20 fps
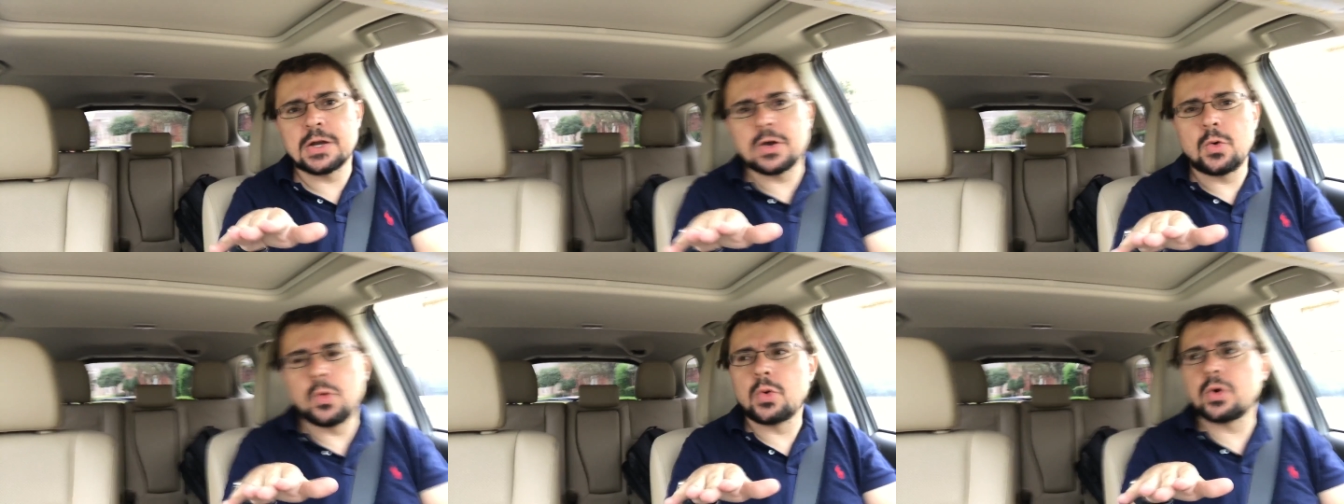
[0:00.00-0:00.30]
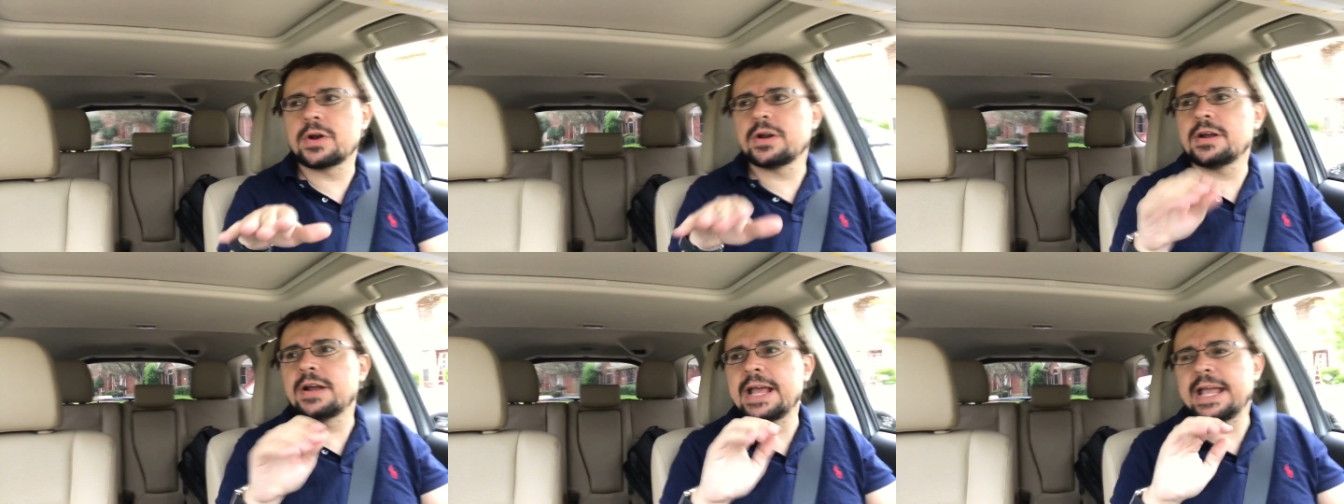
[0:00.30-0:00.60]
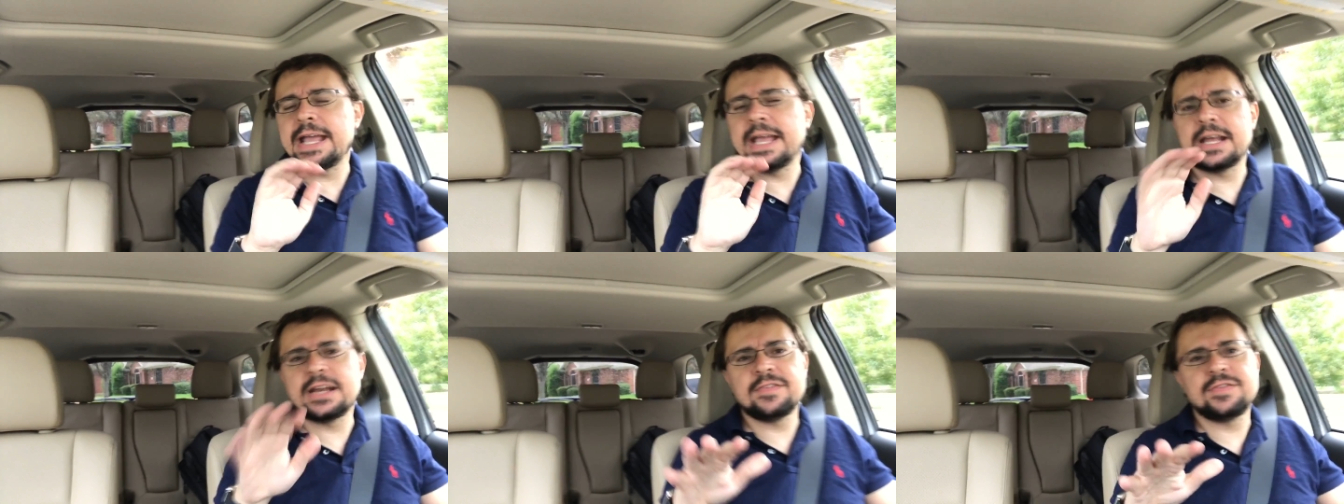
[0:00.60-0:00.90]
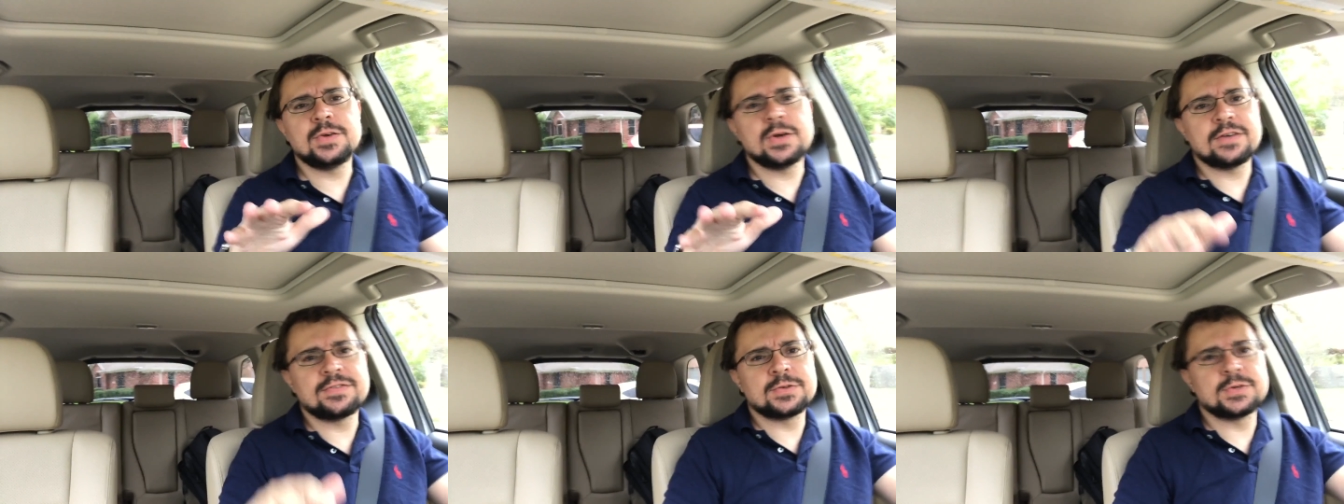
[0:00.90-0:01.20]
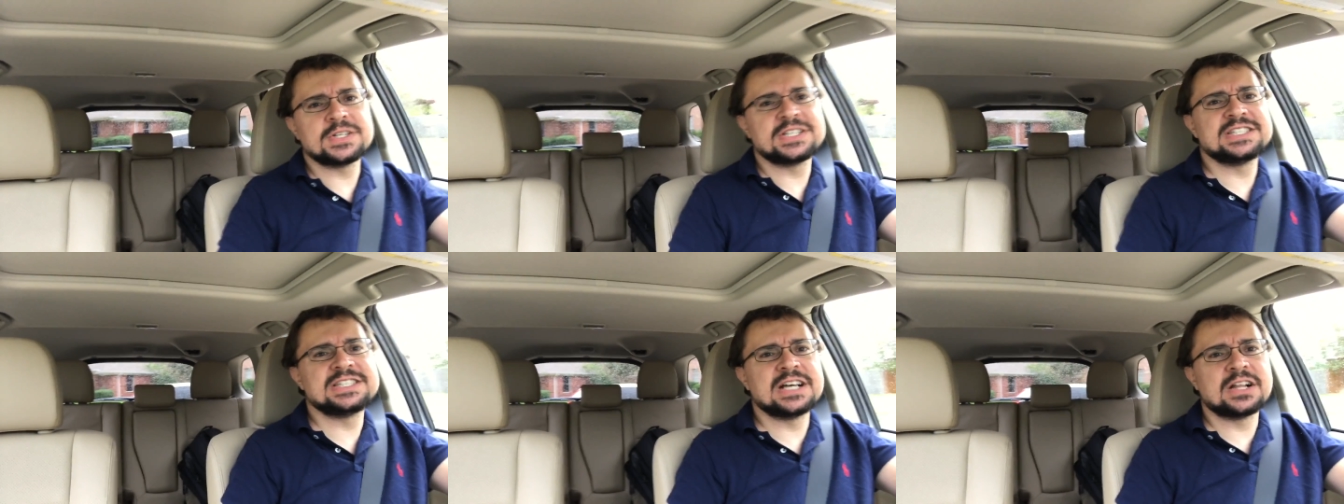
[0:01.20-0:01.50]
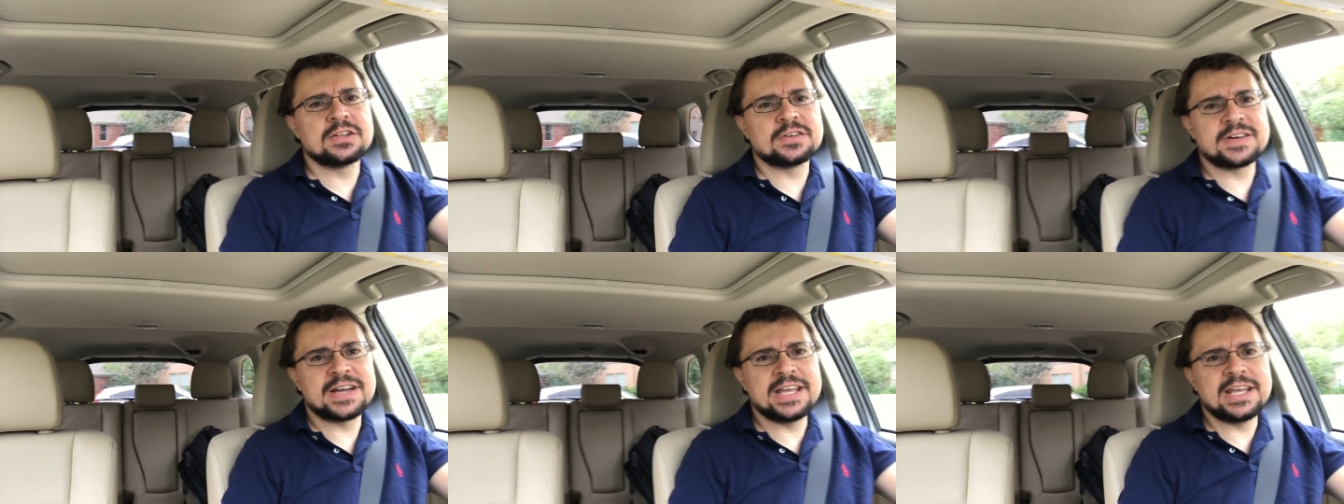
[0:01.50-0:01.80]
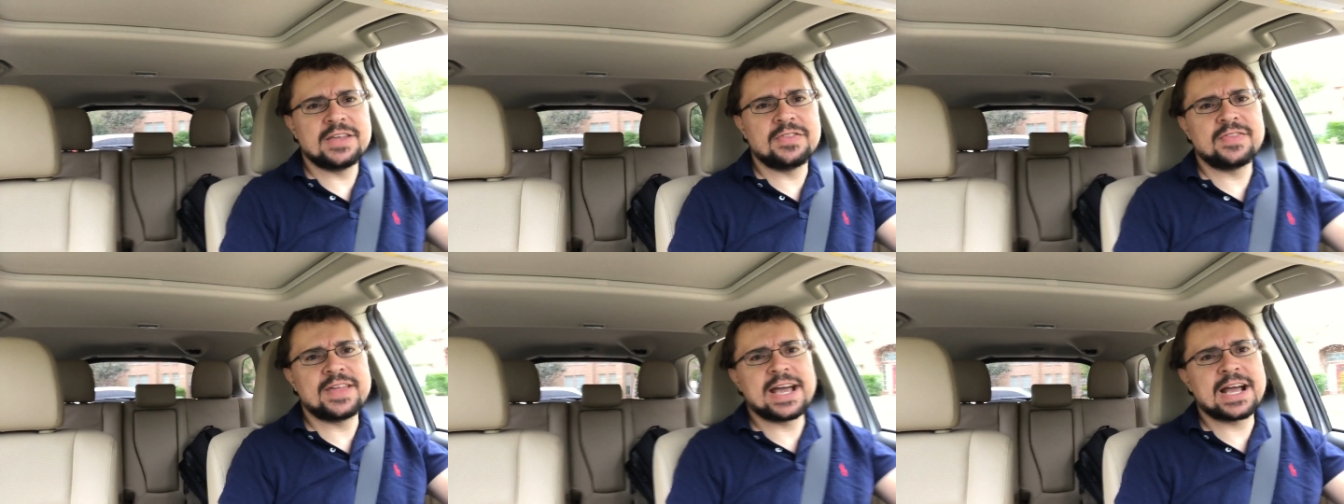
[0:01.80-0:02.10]
a corner, and if you have to accelerate
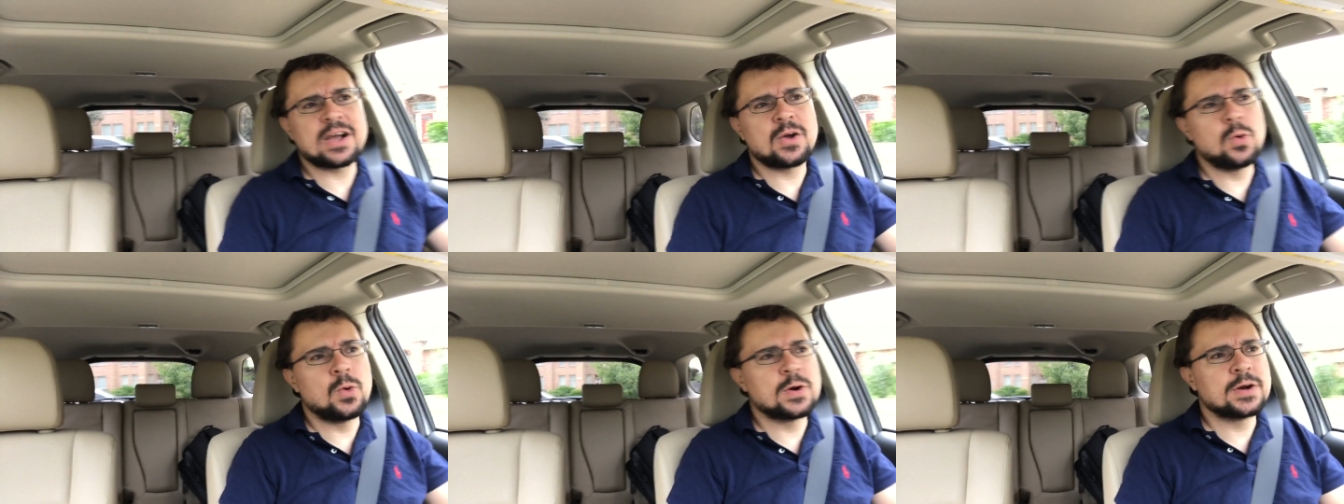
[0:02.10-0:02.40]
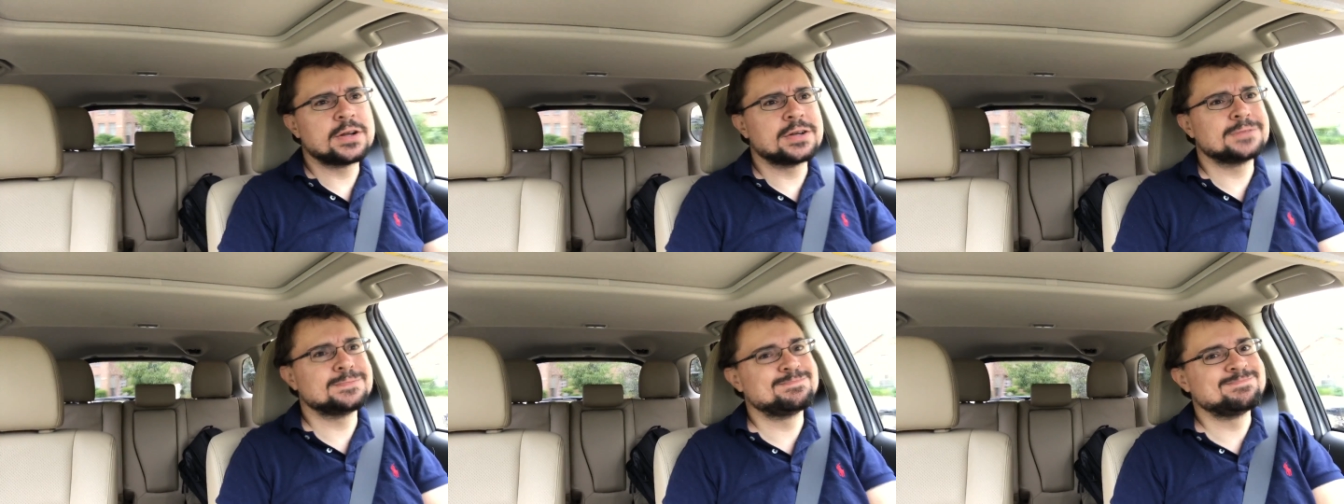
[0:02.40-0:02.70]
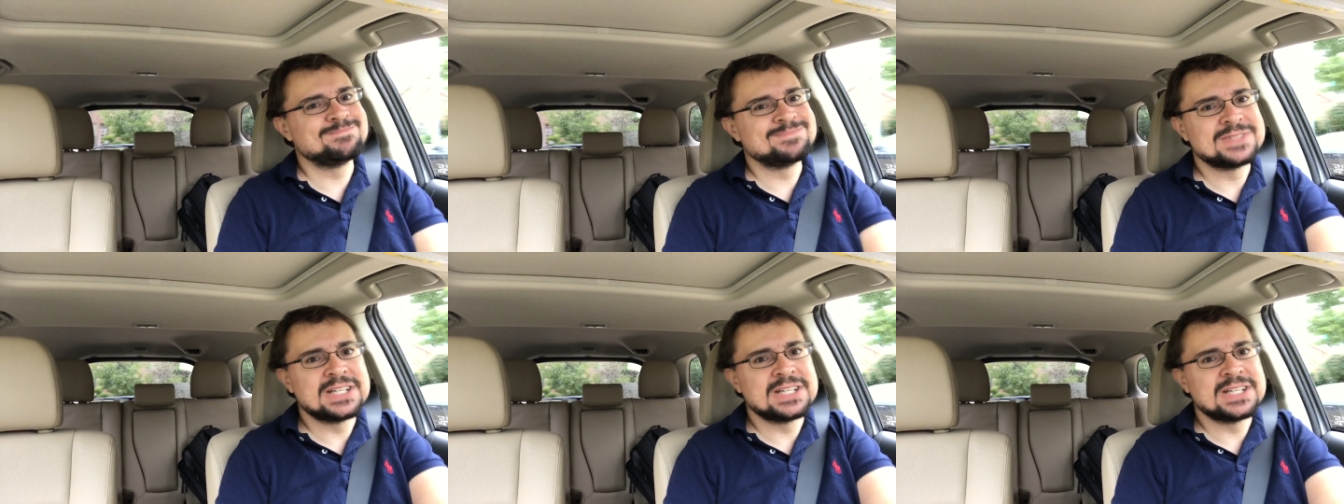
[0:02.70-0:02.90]
in that corner,